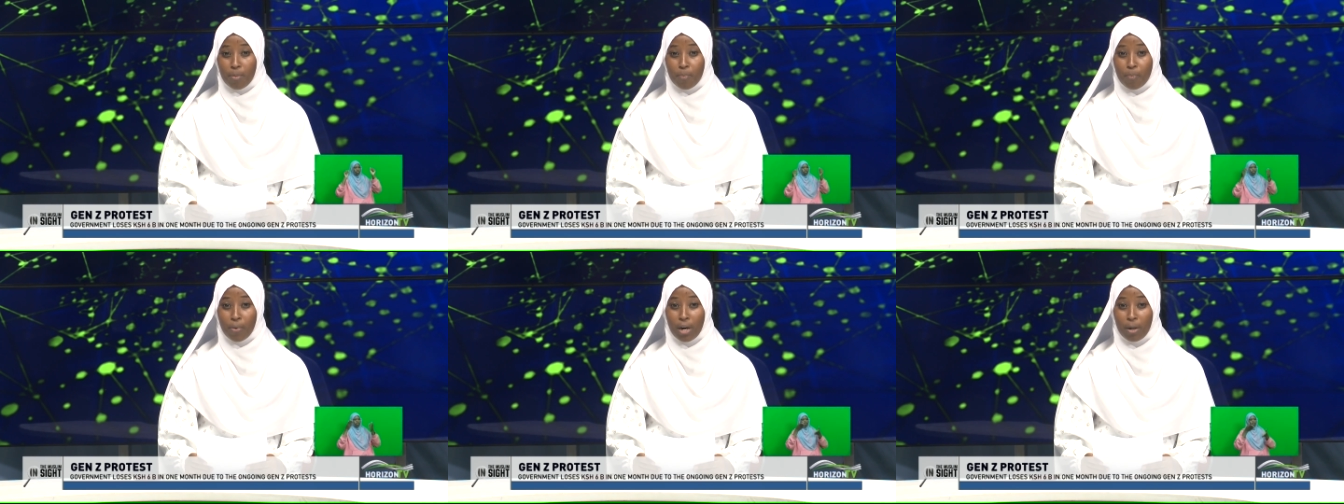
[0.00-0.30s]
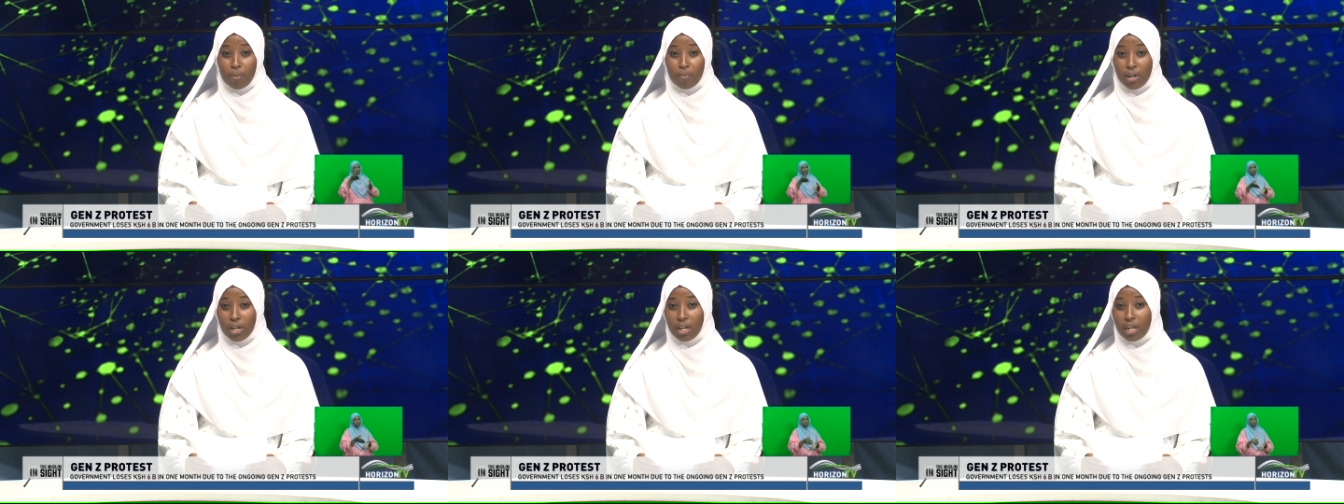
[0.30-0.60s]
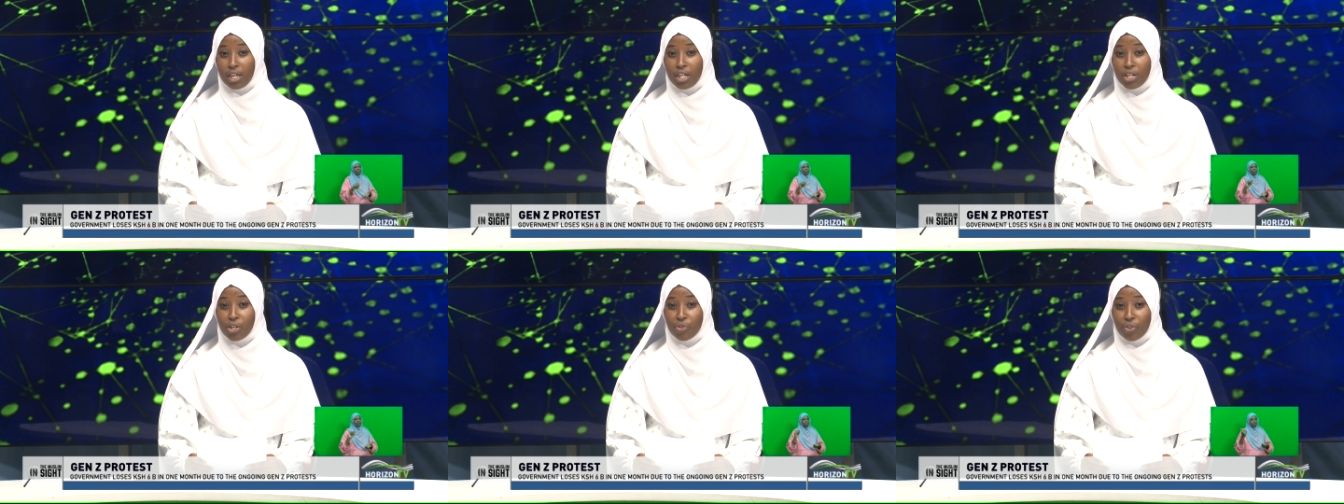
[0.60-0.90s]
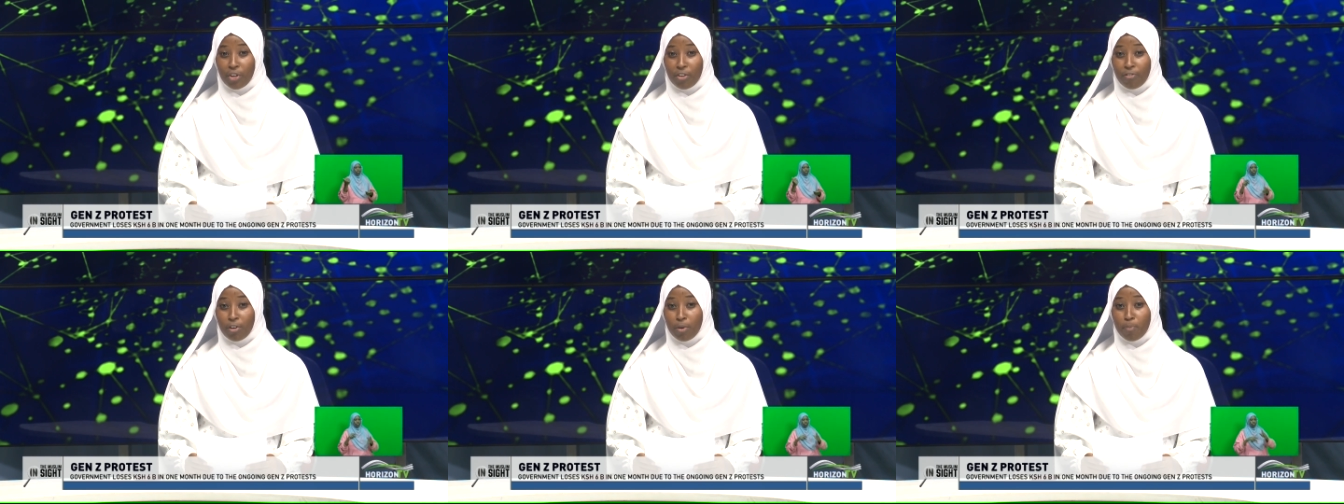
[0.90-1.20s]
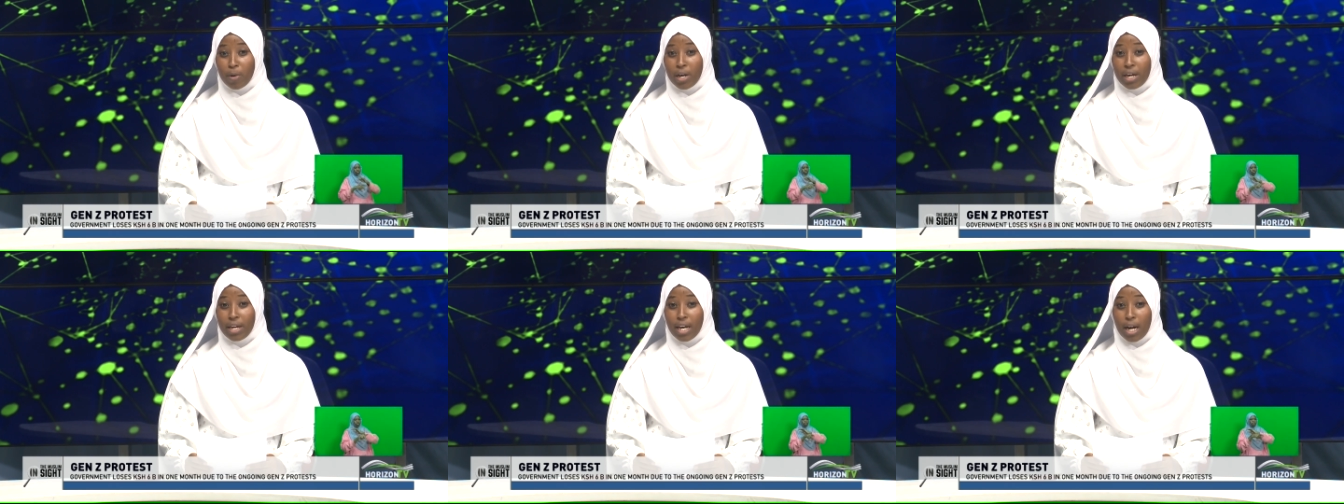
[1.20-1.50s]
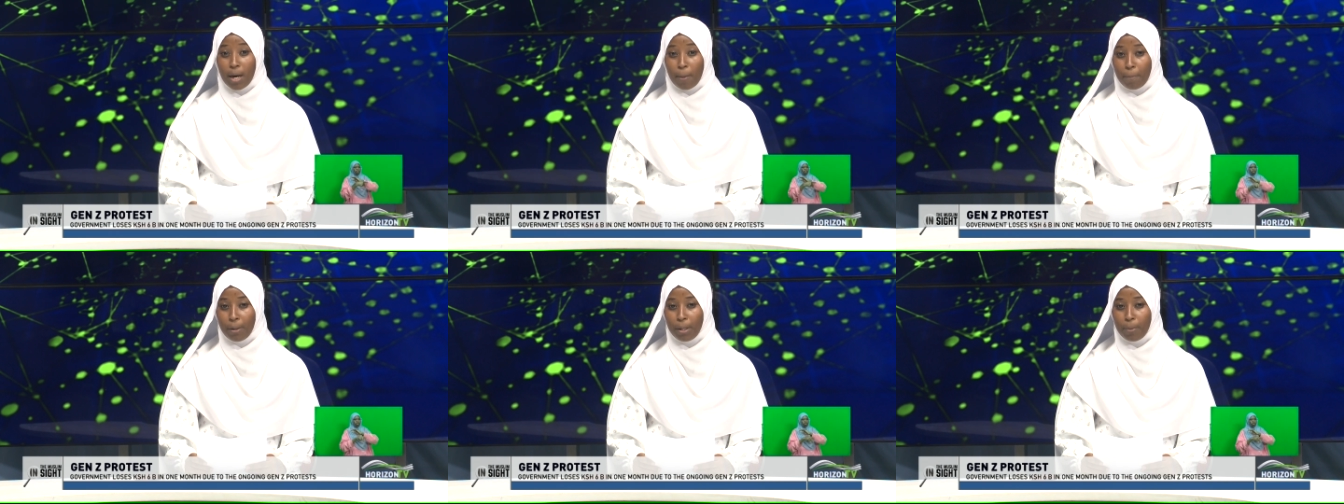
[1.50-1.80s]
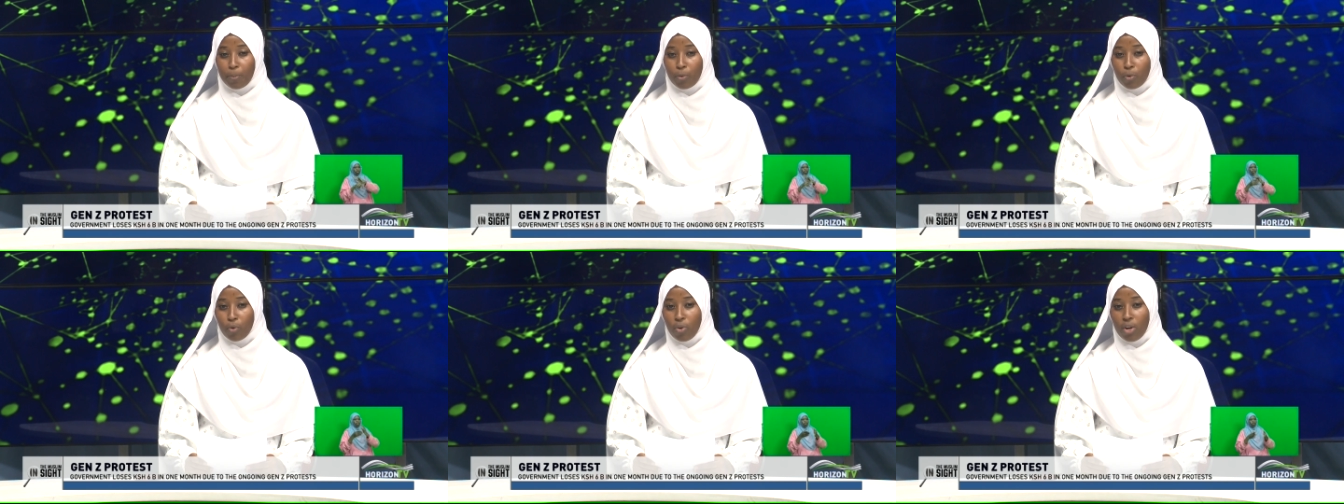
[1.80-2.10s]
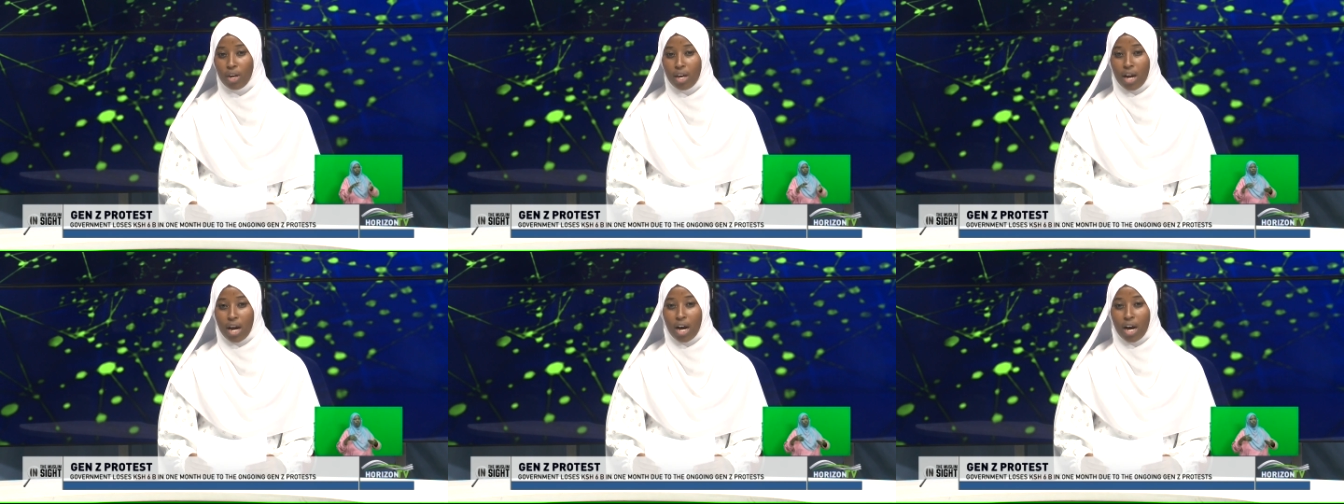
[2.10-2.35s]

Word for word: primarily driven by young people,